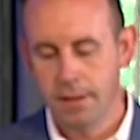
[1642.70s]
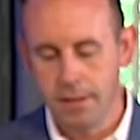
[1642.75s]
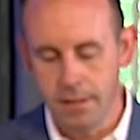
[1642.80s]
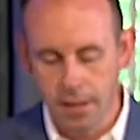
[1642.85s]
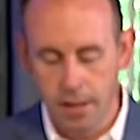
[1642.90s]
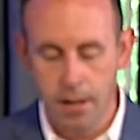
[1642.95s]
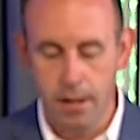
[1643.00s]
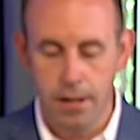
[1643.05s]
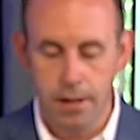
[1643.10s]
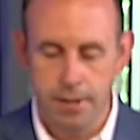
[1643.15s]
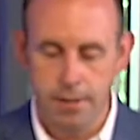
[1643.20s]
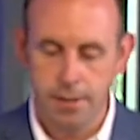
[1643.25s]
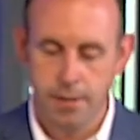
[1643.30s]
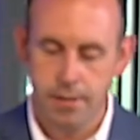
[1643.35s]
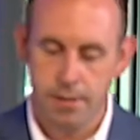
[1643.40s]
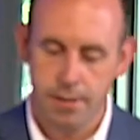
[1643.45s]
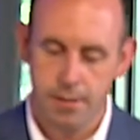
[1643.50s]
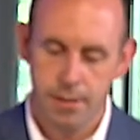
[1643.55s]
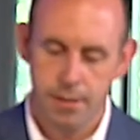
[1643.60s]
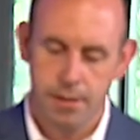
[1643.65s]
God
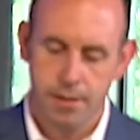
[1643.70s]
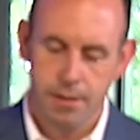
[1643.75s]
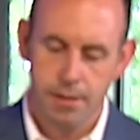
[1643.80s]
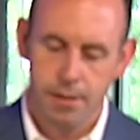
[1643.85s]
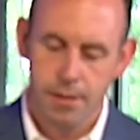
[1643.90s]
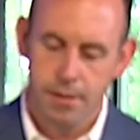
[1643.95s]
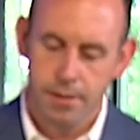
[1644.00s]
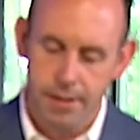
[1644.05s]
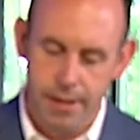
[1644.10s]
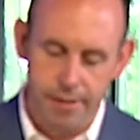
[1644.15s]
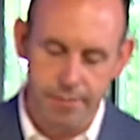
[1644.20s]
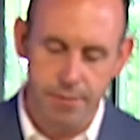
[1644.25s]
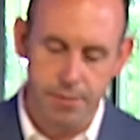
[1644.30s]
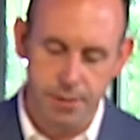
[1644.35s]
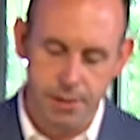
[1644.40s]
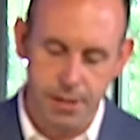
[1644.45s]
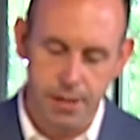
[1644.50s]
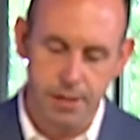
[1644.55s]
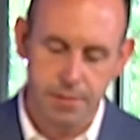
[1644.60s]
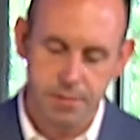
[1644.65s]

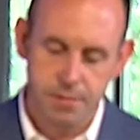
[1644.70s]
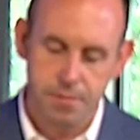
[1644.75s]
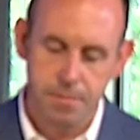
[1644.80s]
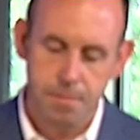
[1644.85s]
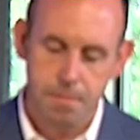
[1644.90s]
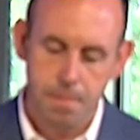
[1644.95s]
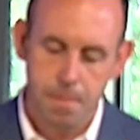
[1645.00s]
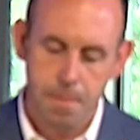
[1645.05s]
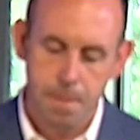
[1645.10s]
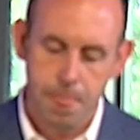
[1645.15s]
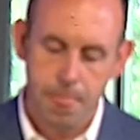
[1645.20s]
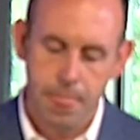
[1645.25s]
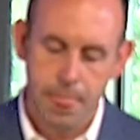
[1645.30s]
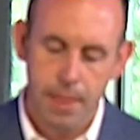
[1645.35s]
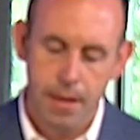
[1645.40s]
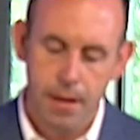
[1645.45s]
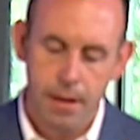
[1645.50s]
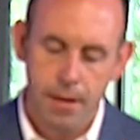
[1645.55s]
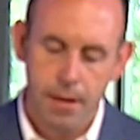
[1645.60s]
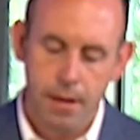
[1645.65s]
never does.
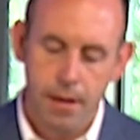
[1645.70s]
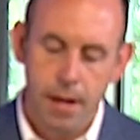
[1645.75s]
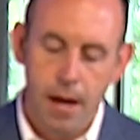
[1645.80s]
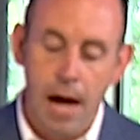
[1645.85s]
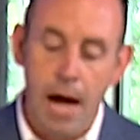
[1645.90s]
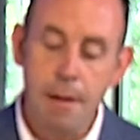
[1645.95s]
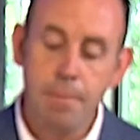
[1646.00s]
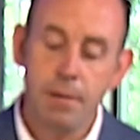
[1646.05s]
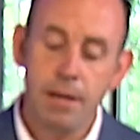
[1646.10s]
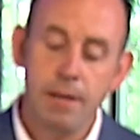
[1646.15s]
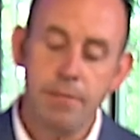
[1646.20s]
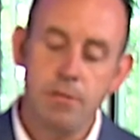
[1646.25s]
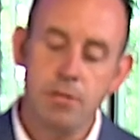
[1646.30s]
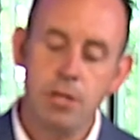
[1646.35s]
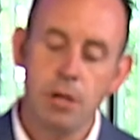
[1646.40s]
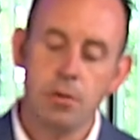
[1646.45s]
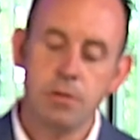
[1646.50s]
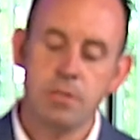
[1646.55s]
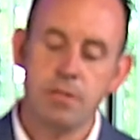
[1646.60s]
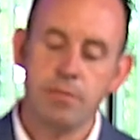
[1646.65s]
I believe
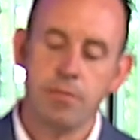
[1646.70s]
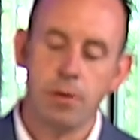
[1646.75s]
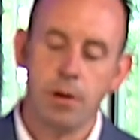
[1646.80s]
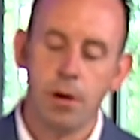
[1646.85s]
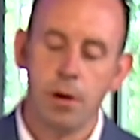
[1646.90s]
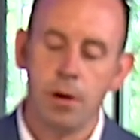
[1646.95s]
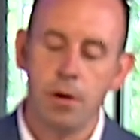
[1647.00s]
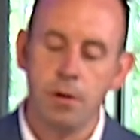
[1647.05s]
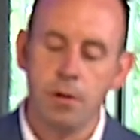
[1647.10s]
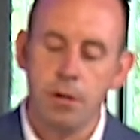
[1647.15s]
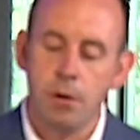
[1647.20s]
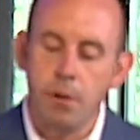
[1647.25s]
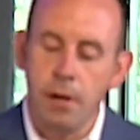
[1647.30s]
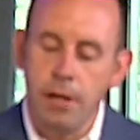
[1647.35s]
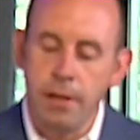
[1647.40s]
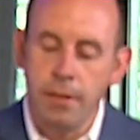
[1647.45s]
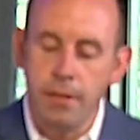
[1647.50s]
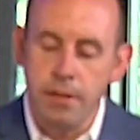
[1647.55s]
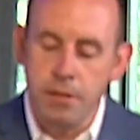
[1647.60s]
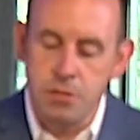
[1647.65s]
Joseph learned
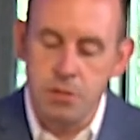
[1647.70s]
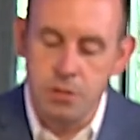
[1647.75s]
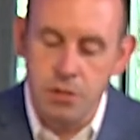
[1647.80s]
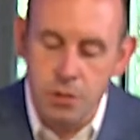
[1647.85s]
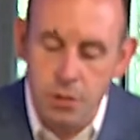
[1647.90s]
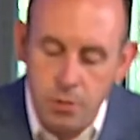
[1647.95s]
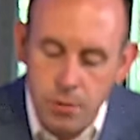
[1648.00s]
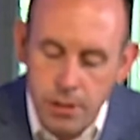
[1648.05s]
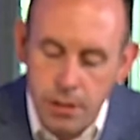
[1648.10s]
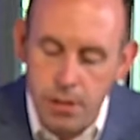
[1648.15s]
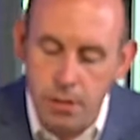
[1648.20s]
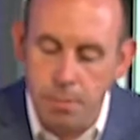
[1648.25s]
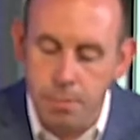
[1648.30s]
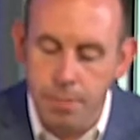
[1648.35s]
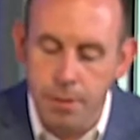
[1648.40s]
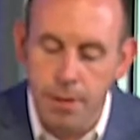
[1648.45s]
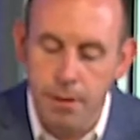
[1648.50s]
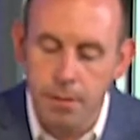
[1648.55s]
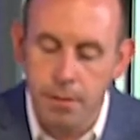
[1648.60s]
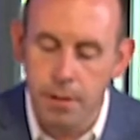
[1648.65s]
during this two-year
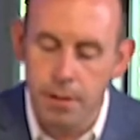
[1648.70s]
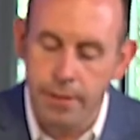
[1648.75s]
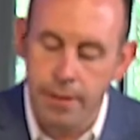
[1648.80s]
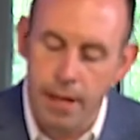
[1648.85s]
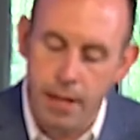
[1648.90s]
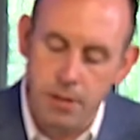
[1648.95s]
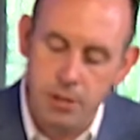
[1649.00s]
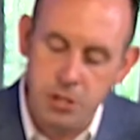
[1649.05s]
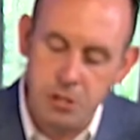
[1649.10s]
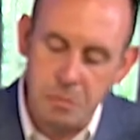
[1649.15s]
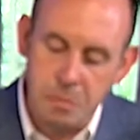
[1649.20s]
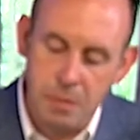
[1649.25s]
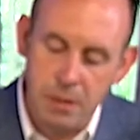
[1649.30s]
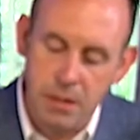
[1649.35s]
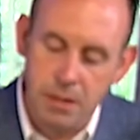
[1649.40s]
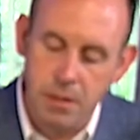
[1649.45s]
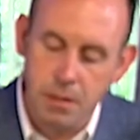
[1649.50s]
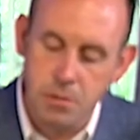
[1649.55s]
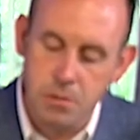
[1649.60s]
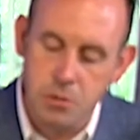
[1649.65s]
period that just
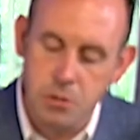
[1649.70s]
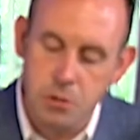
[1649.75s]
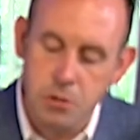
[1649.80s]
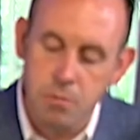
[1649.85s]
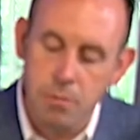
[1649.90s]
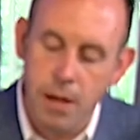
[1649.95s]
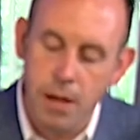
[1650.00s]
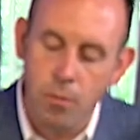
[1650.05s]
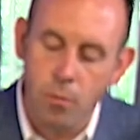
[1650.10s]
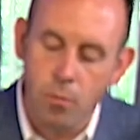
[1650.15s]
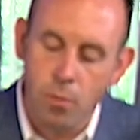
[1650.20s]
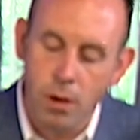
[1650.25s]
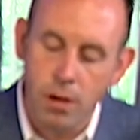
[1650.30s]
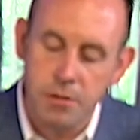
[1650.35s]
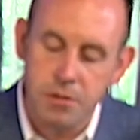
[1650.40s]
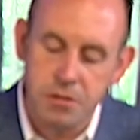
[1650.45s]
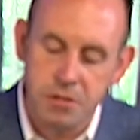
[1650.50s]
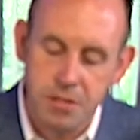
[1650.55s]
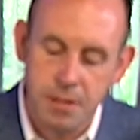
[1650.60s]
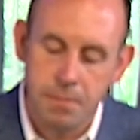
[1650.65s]
because you may
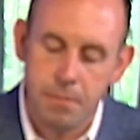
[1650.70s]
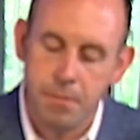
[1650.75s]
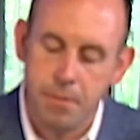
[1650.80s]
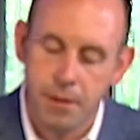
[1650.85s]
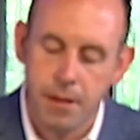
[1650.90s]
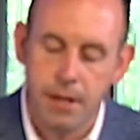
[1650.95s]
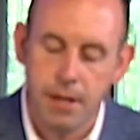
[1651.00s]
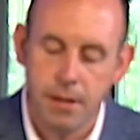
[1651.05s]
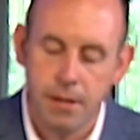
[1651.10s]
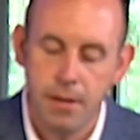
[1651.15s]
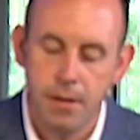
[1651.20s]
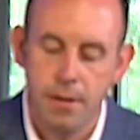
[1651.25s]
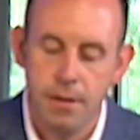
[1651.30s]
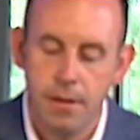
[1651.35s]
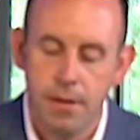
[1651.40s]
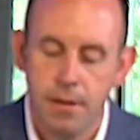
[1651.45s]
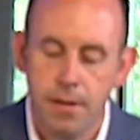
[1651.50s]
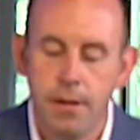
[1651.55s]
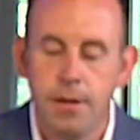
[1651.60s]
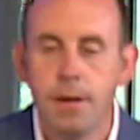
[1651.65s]
want something
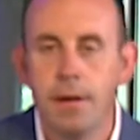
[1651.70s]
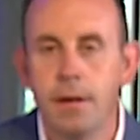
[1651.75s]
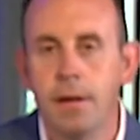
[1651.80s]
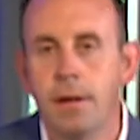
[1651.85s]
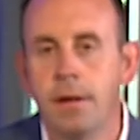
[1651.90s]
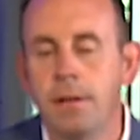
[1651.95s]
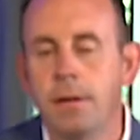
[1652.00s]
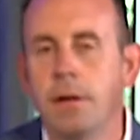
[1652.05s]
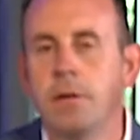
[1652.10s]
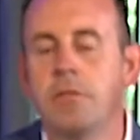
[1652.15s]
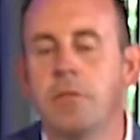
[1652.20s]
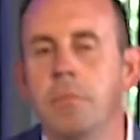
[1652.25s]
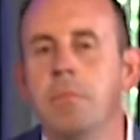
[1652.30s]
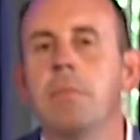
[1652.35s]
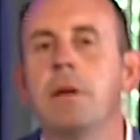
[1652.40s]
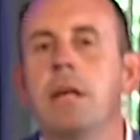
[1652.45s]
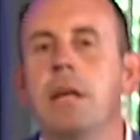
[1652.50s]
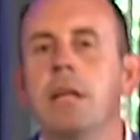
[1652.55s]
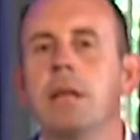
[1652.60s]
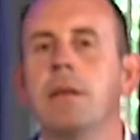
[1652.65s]
doesn't
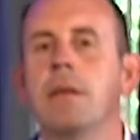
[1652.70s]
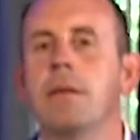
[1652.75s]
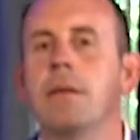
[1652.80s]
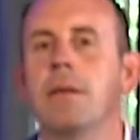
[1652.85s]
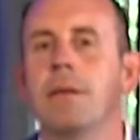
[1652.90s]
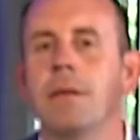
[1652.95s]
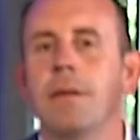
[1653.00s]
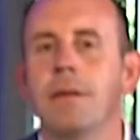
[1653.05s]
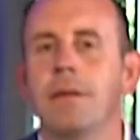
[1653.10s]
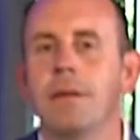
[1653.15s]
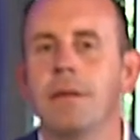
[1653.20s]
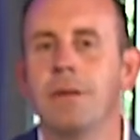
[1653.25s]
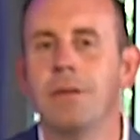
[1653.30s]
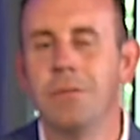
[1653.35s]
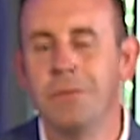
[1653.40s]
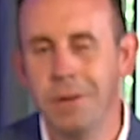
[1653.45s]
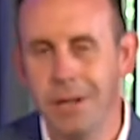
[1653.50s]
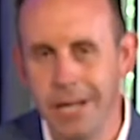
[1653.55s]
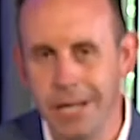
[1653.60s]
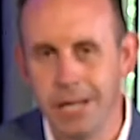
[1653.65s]
mean
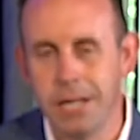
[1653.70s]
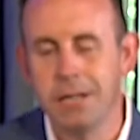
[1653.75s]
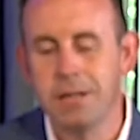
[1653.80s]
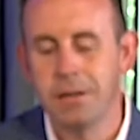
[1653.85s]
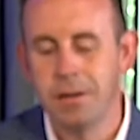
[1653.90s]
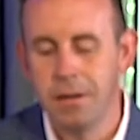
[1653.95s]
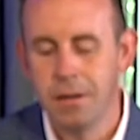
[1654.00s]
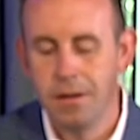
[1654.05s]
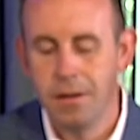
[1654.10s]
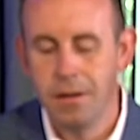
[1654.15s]
you need it.